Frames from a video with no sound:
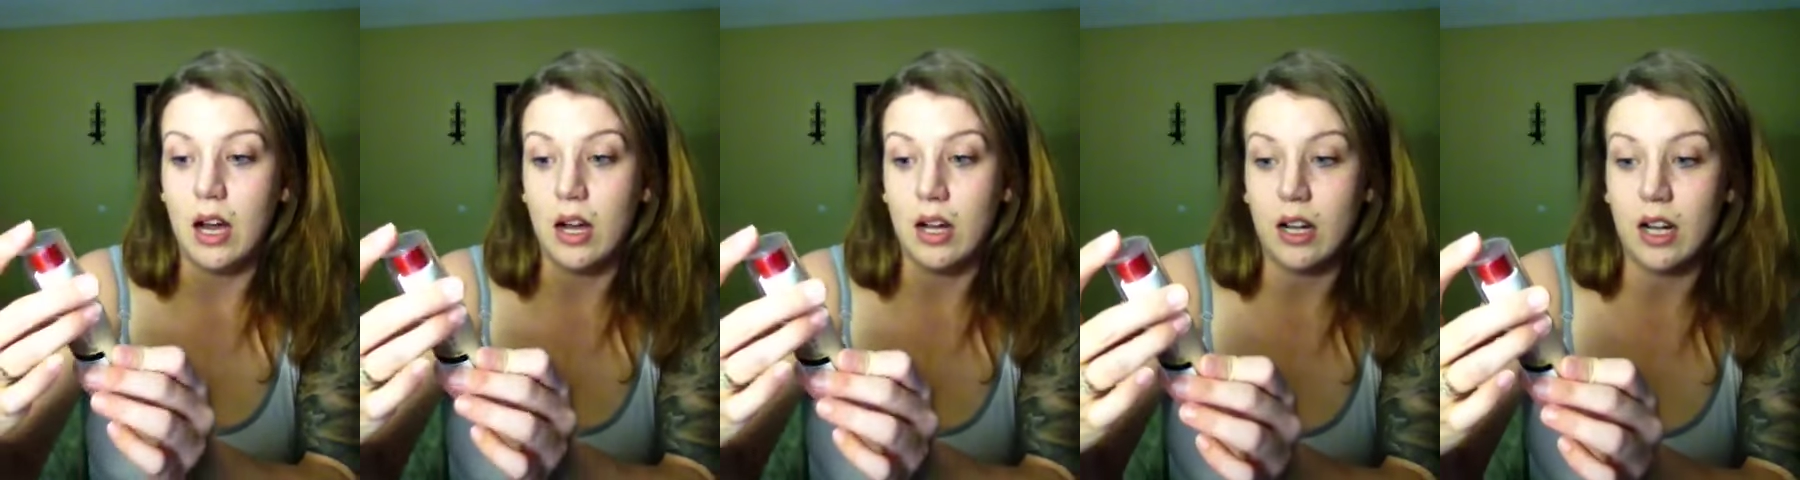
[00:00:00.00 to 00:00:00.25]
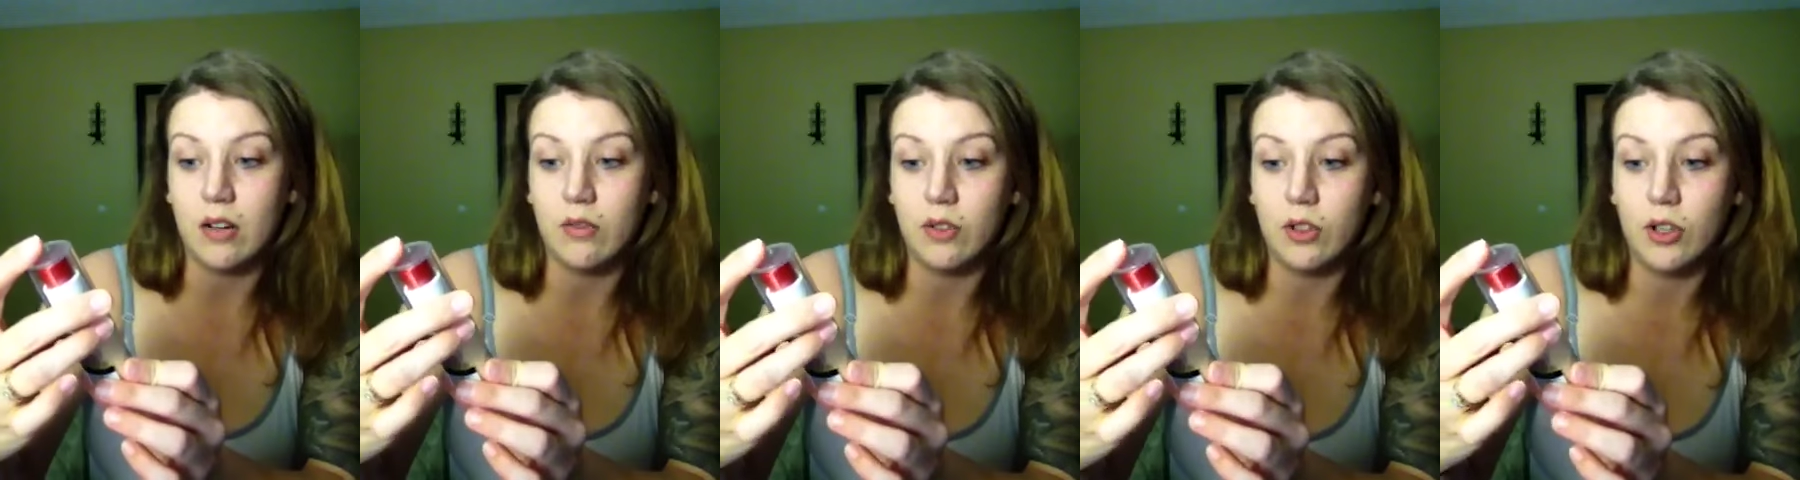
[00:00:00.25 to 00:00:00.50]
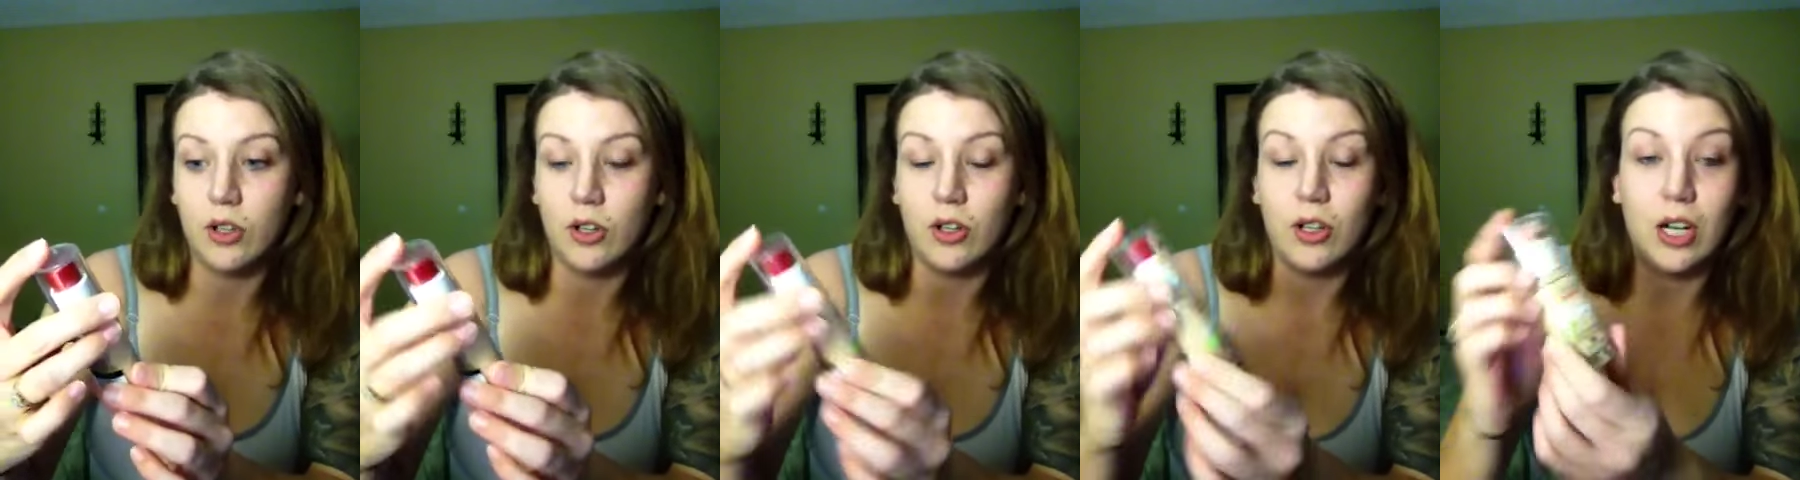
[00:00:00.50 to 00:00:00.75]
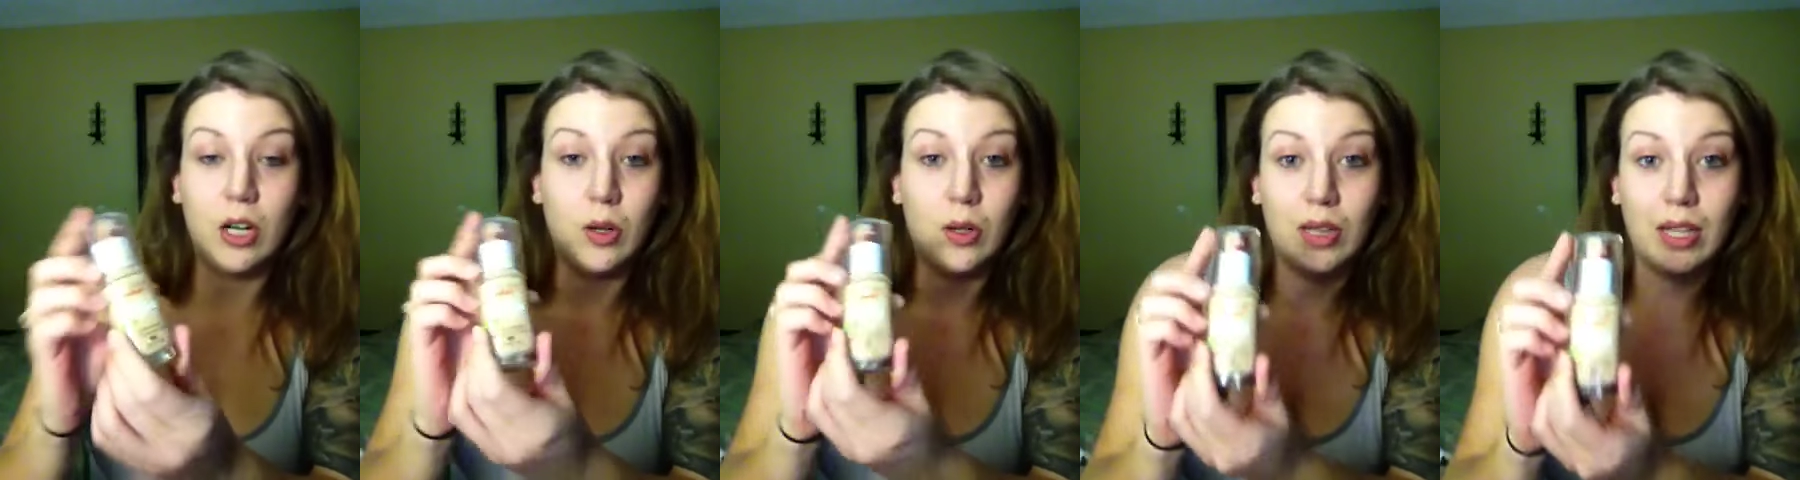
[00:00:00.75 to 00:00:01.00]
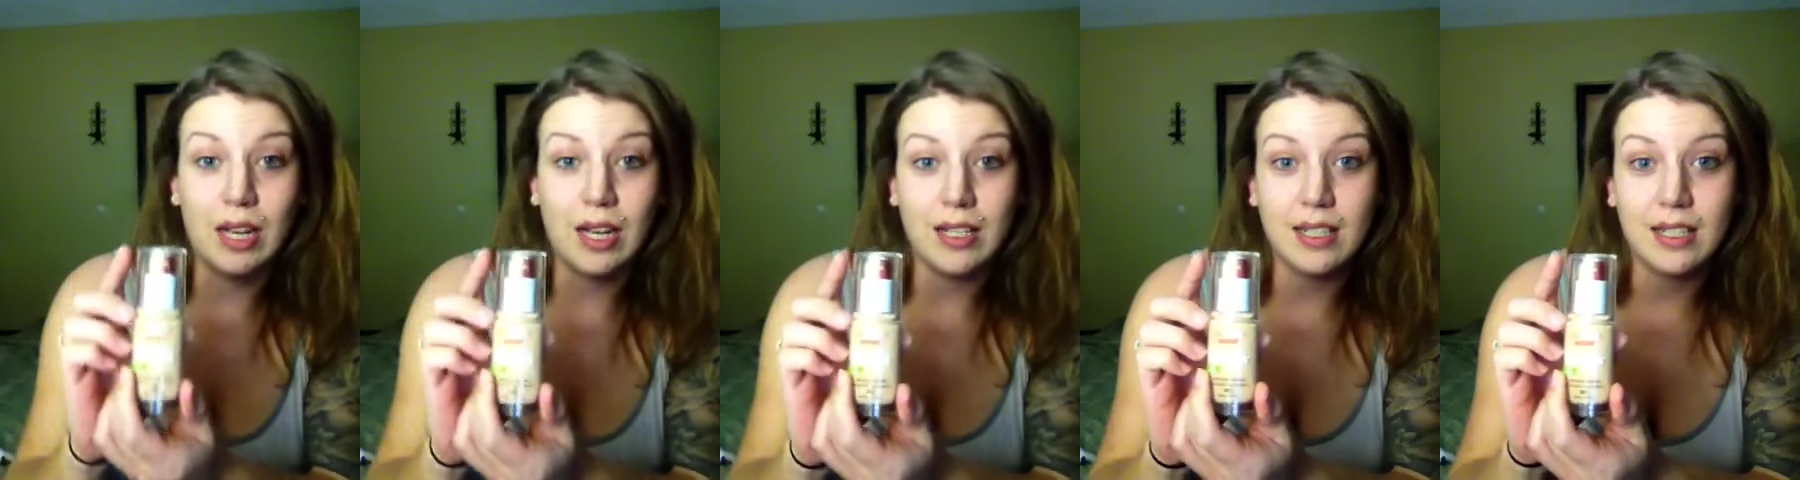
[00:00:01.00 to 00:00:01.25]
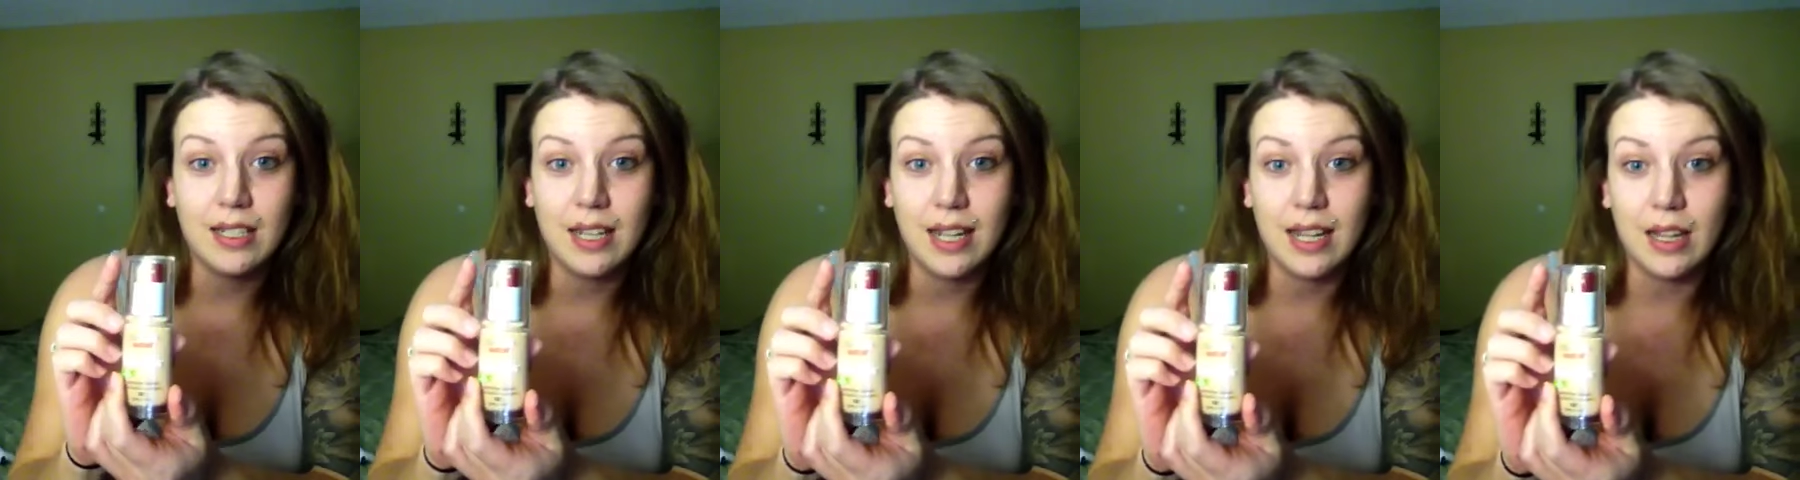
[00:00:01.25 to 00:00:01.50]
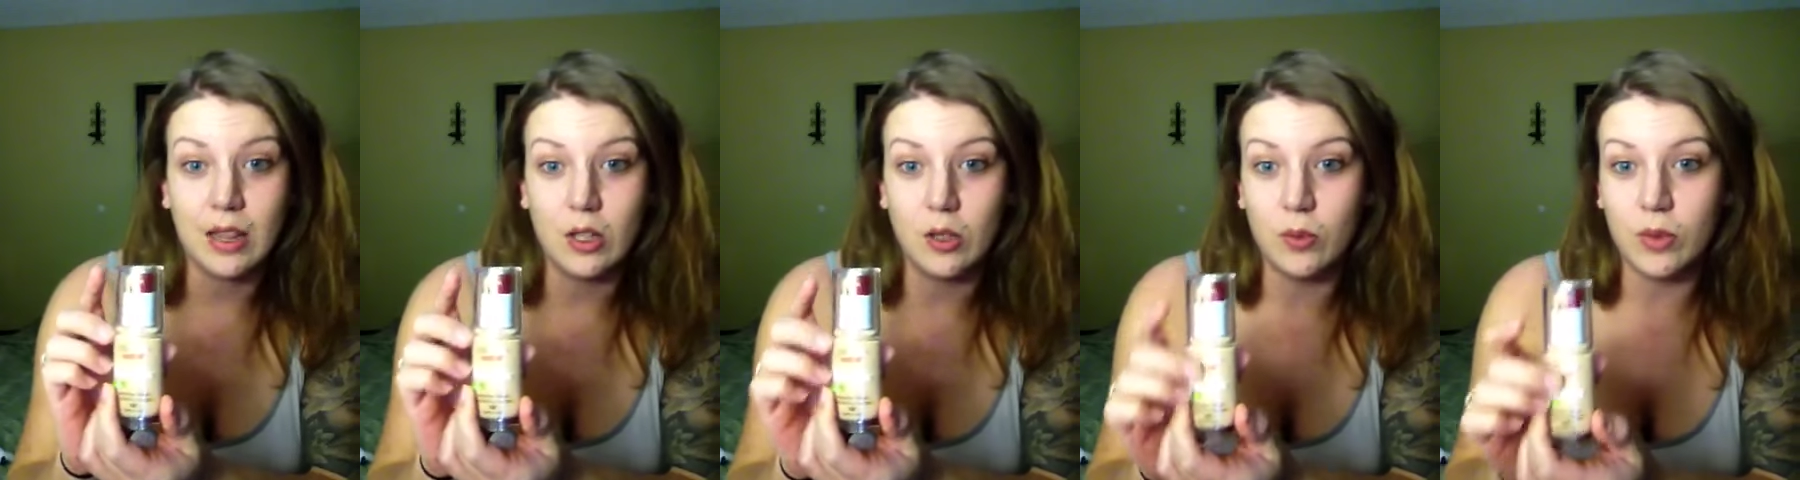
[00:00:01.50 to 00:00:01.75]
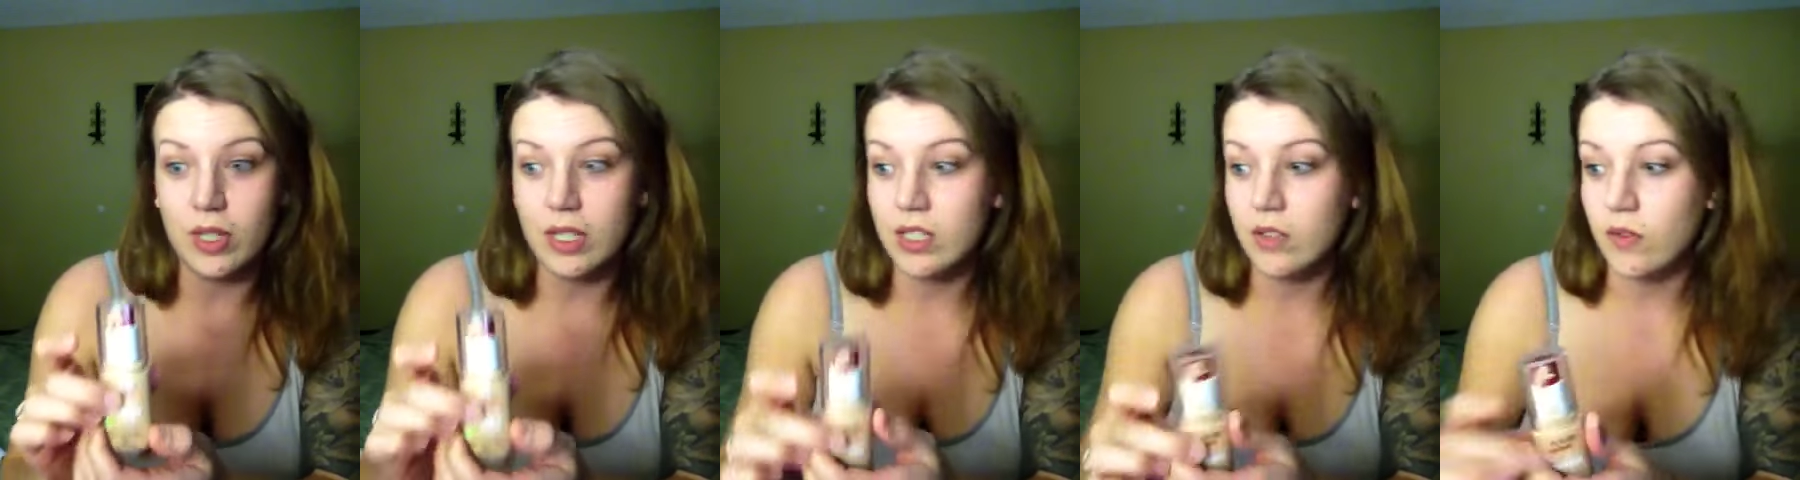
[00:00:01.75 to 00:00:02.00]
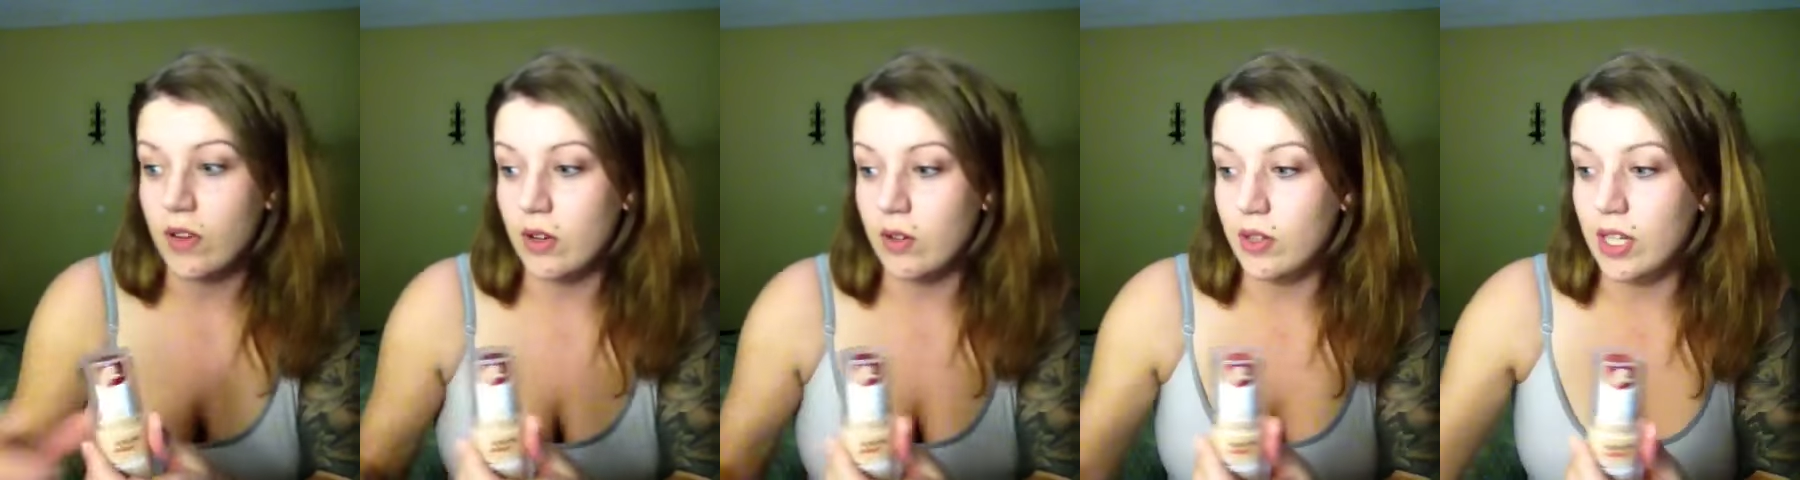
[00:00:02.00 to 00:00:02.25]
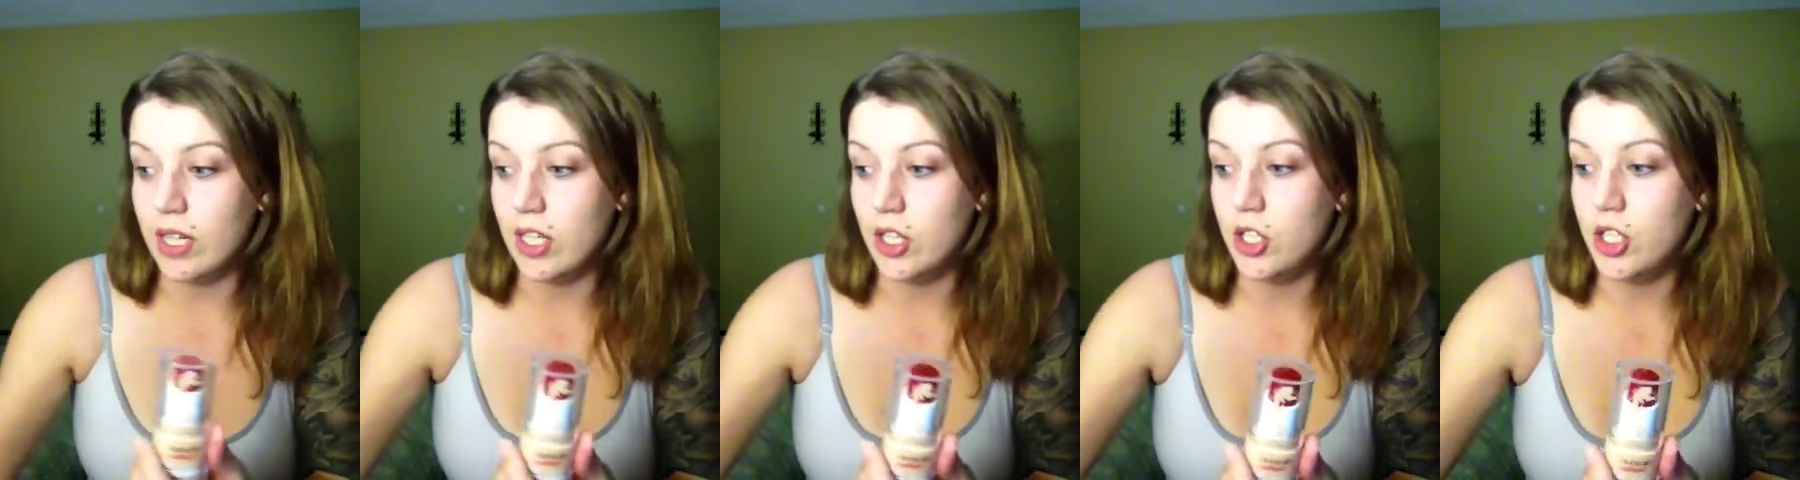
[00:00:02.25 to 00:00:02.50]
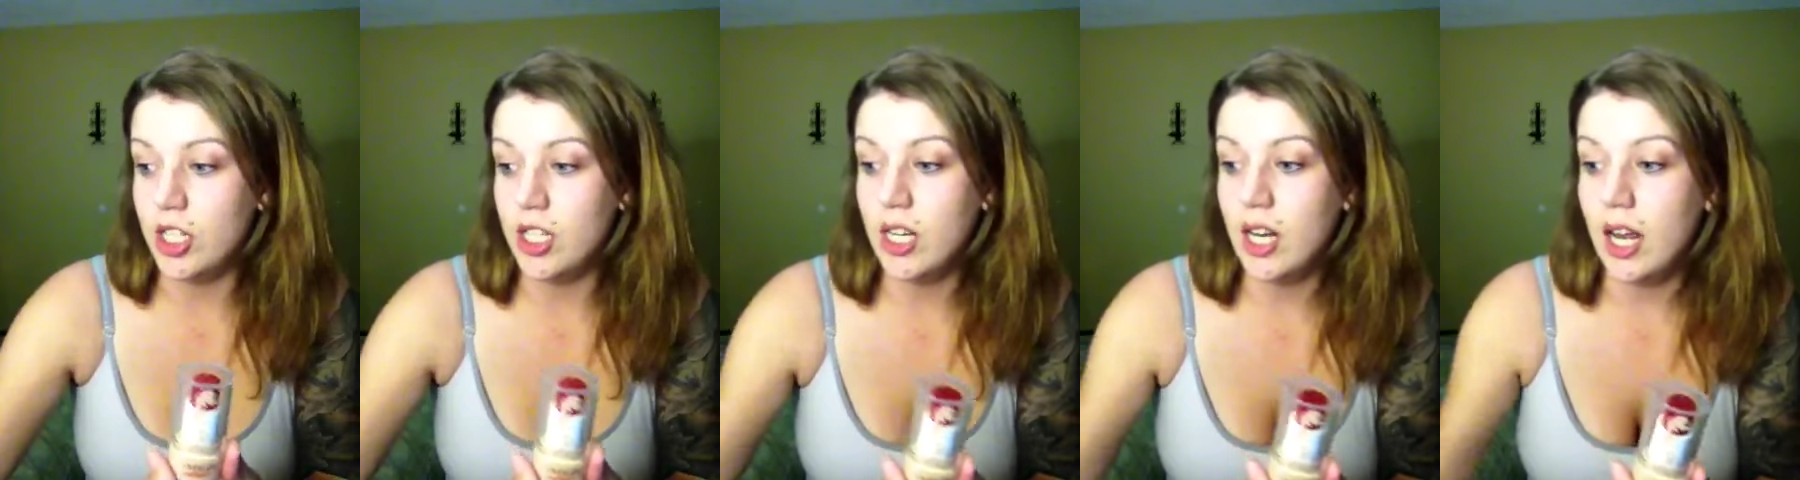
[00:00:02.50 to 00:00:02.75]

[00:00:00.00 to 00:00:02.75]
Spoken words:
CoverGirl Outlast Stay Luminous Foundation